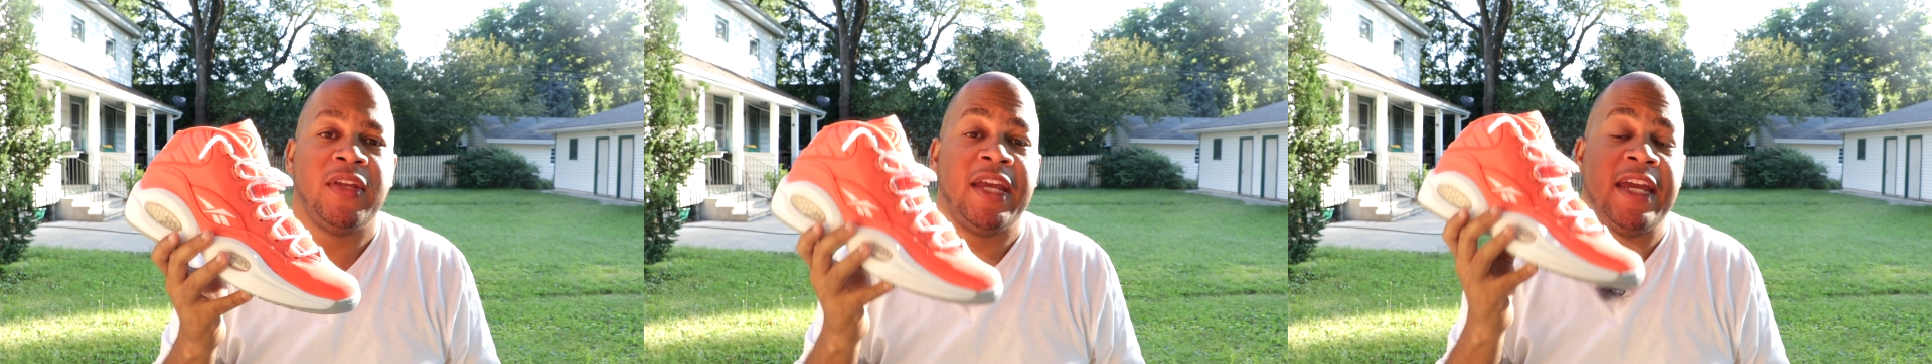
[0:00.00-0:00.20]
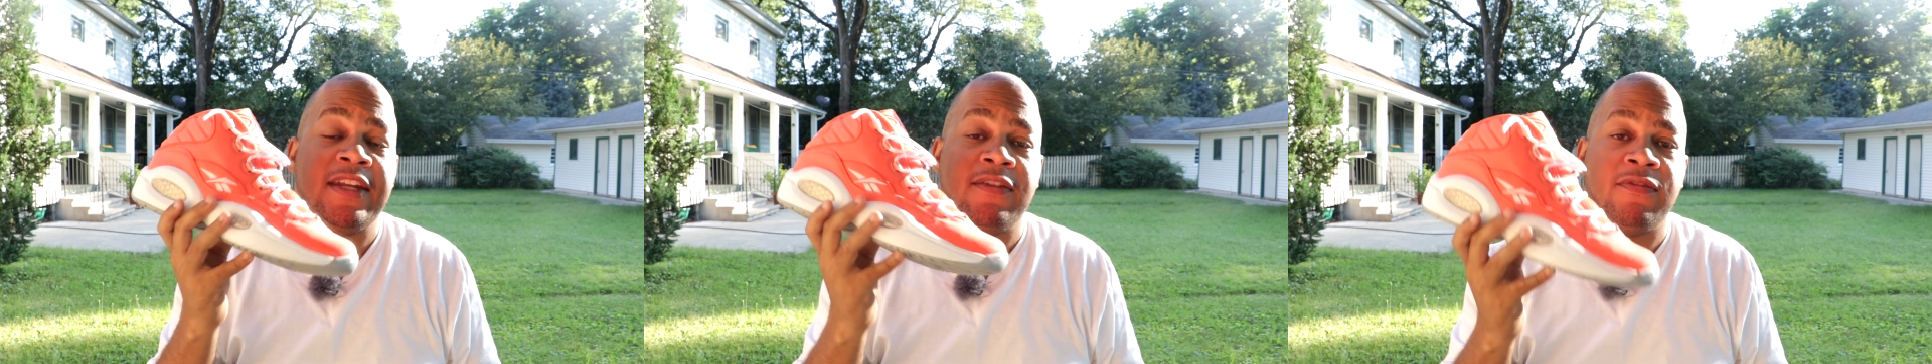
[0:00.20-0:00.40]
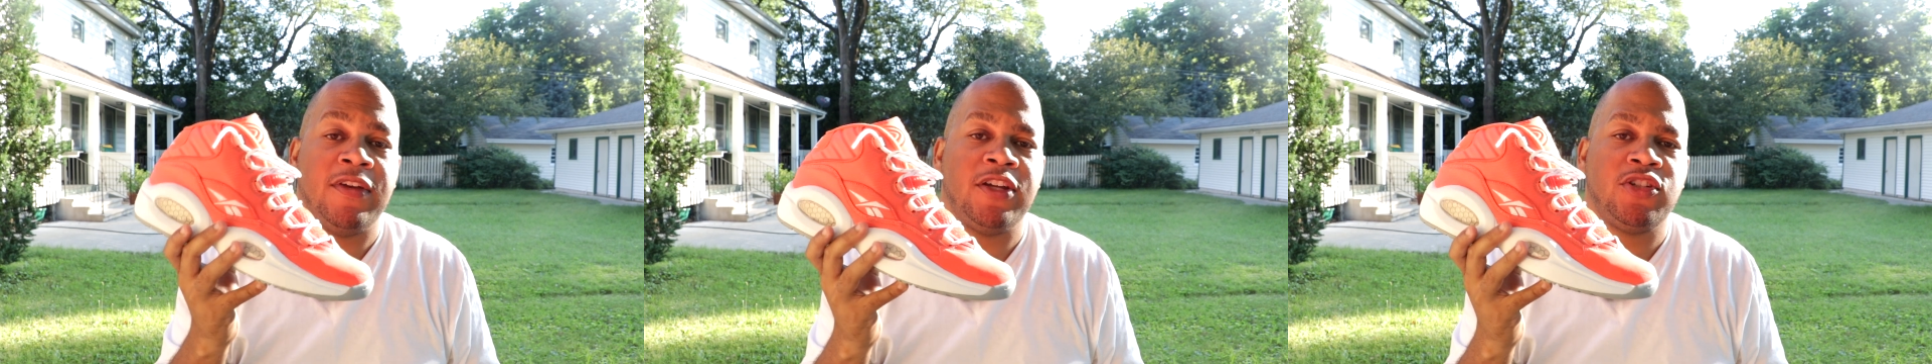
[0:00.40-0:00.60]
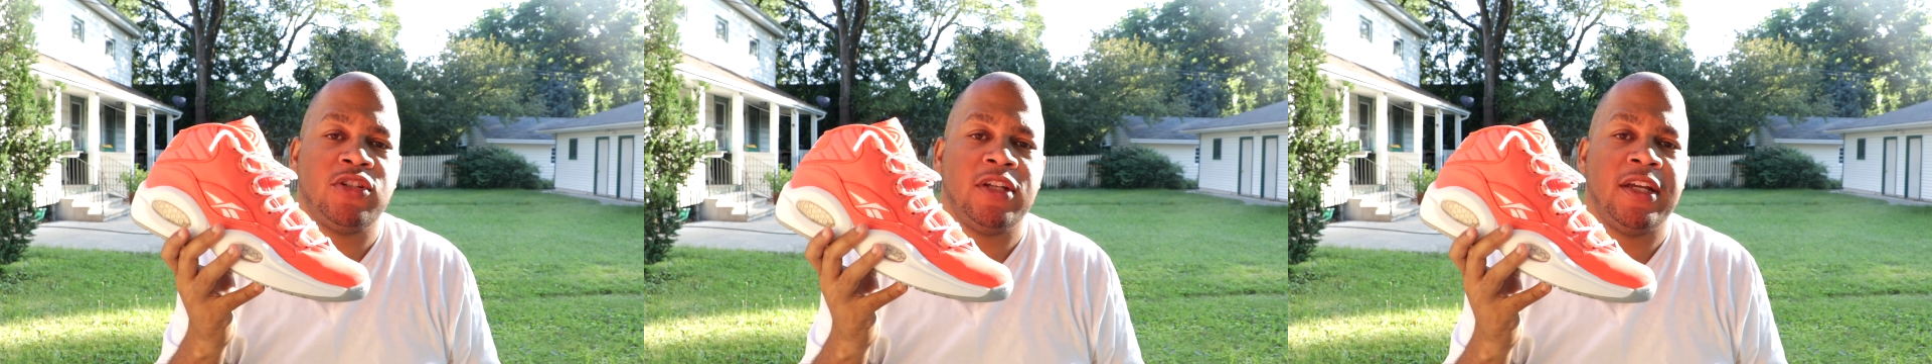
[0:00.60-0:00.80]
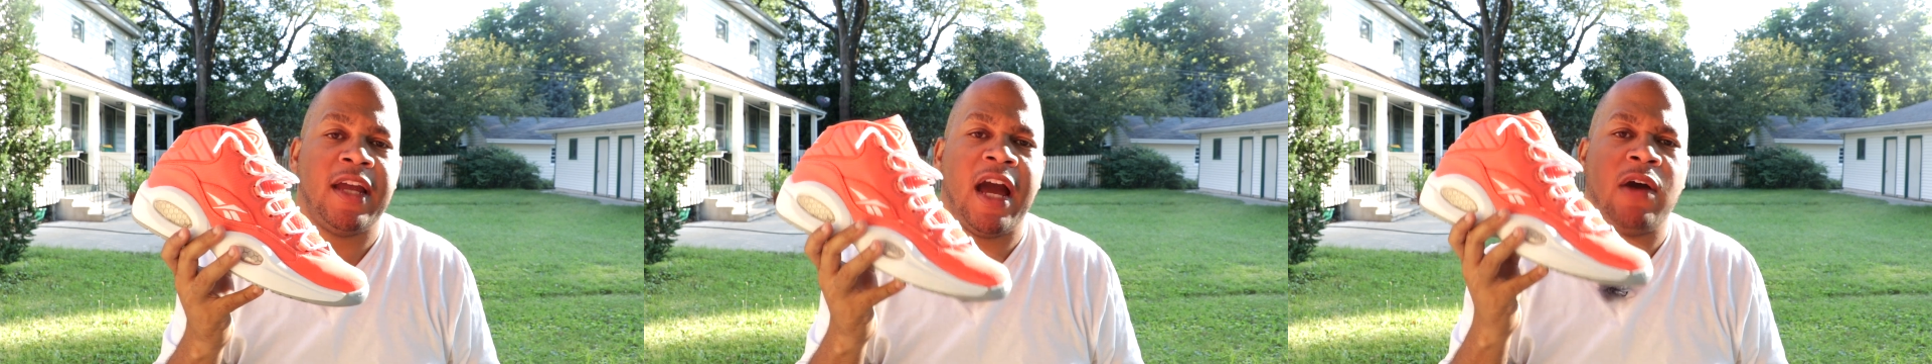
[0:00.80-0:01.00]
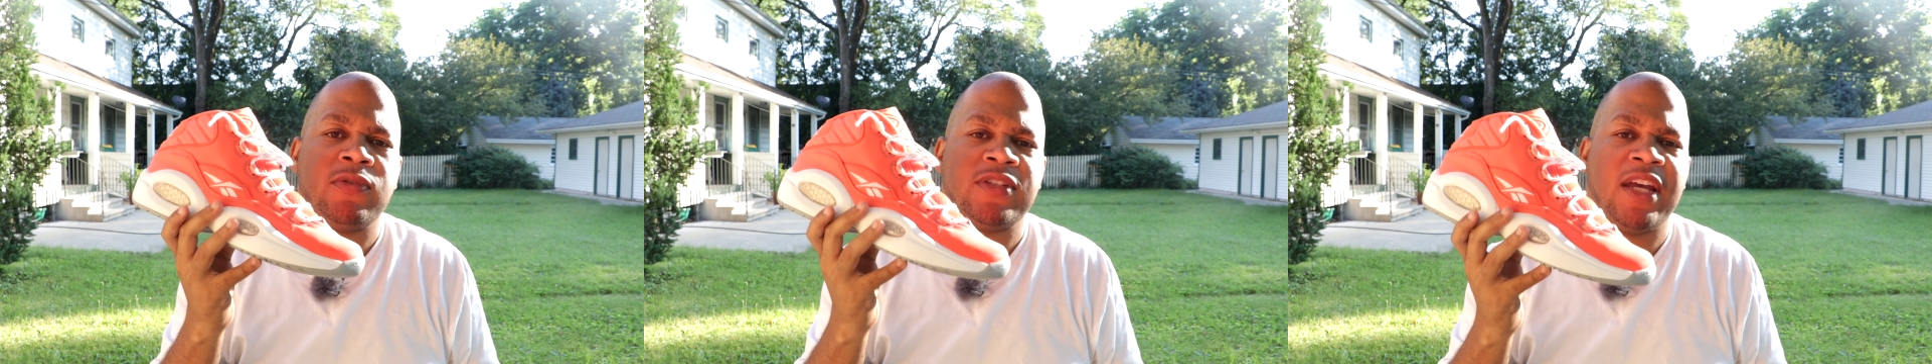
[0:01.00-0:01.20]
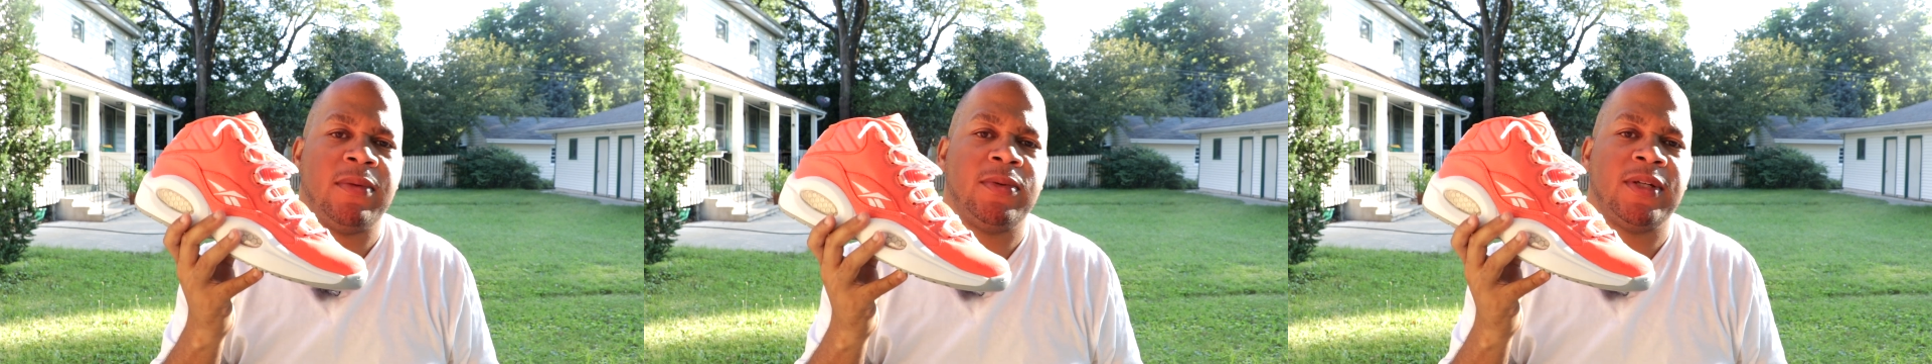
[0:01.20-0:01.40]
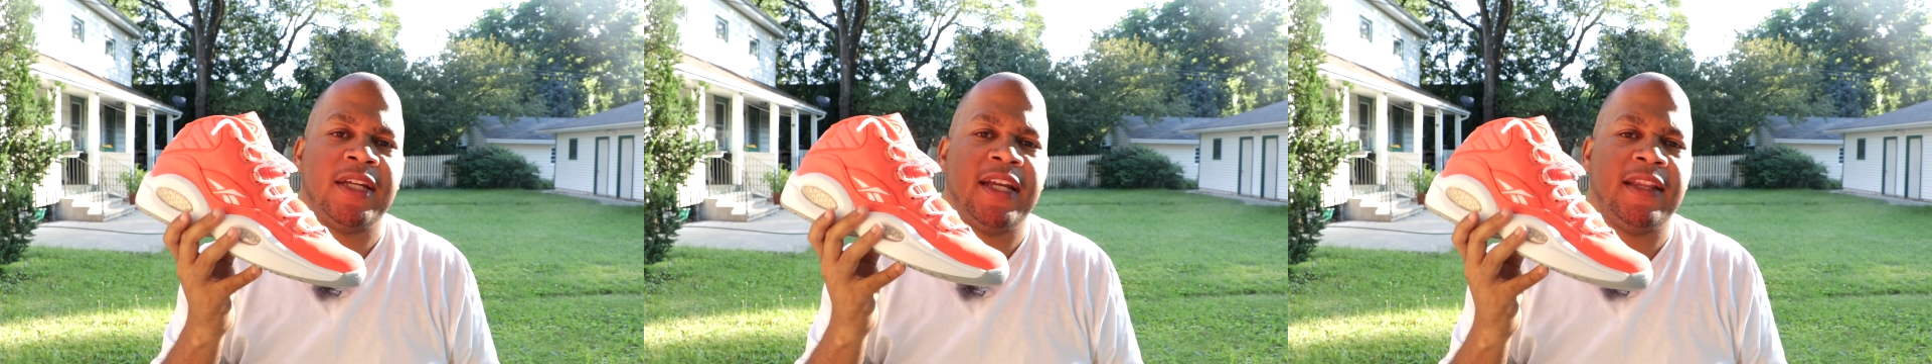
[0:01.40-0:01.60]
And eventually I was
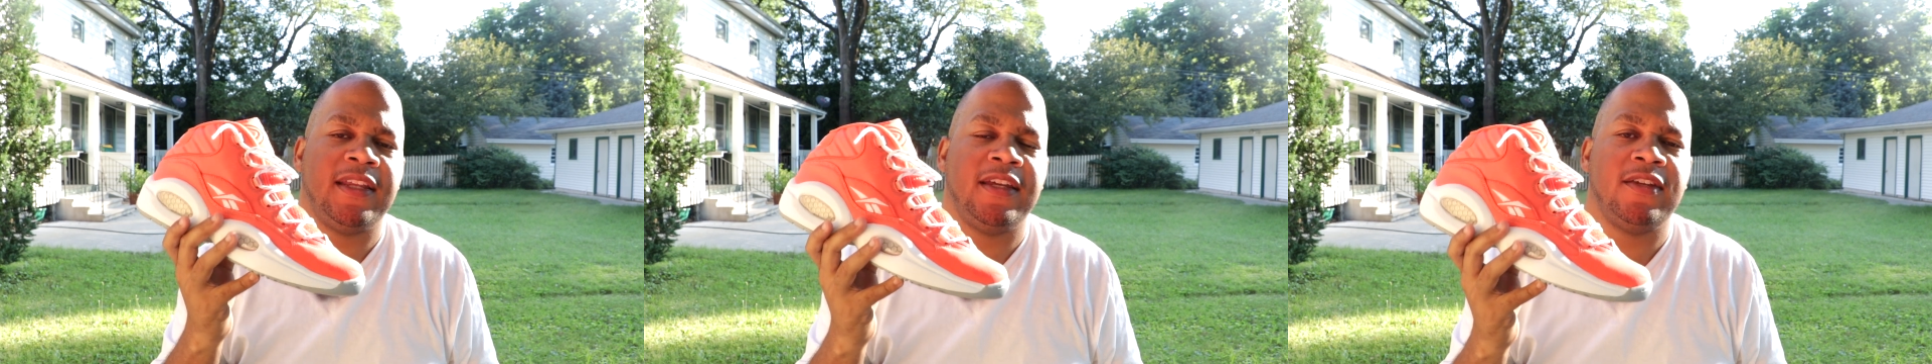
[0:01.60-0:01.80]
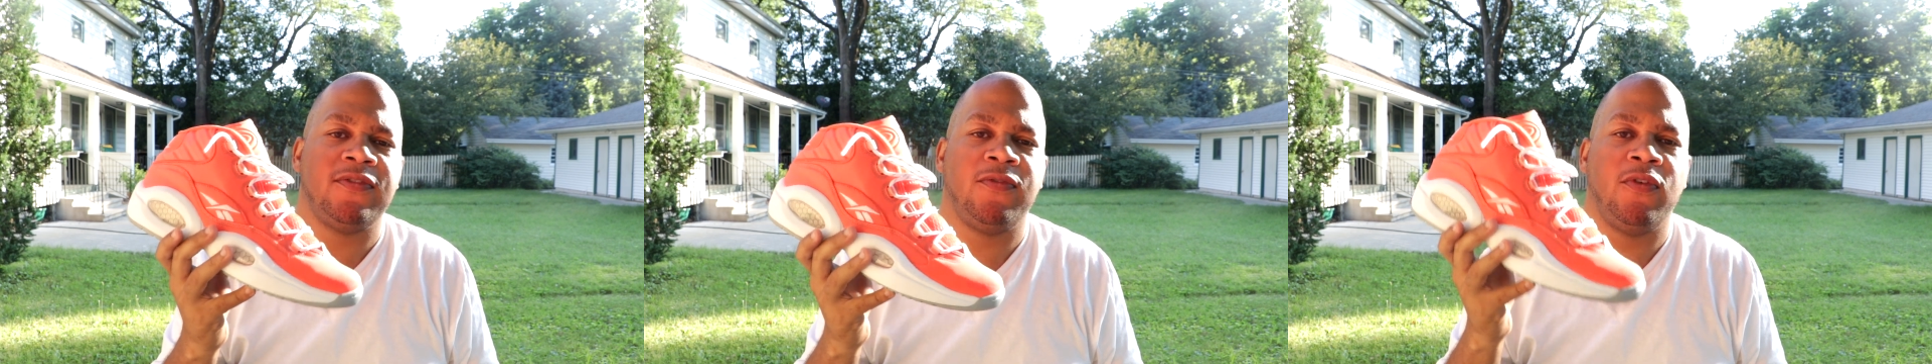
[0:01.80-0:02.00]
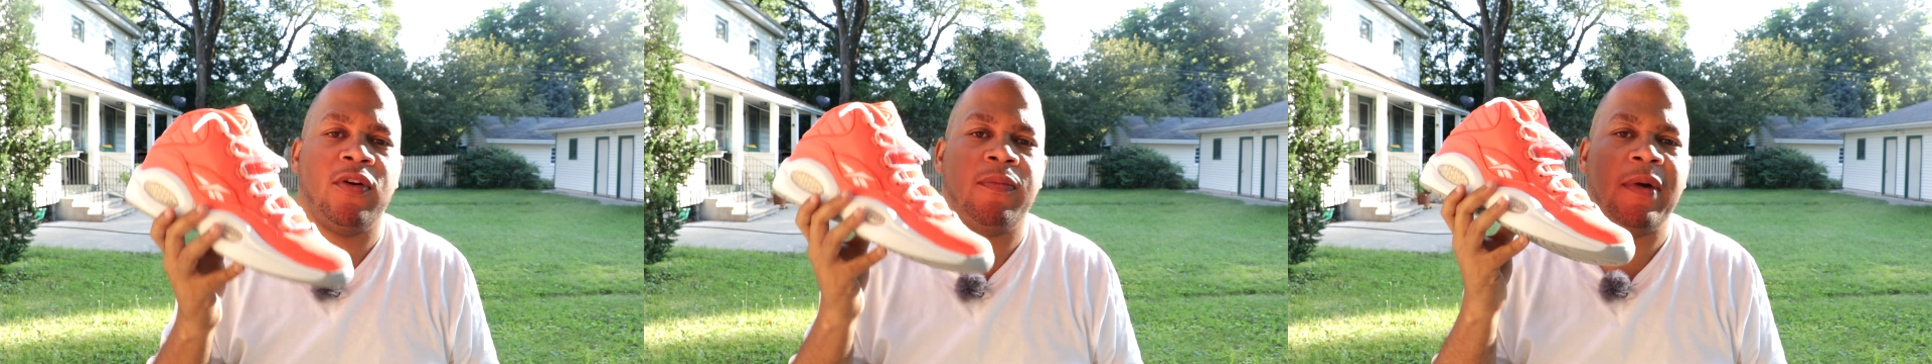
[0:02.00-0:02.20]
able to get these for